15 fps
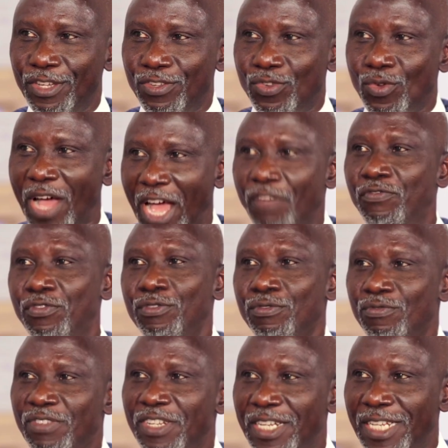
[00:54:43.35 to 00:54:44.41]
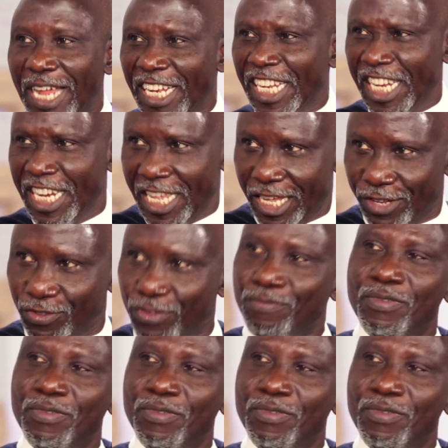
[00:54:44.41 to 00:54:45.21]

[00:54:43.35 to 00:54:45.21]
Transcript: To have you that near to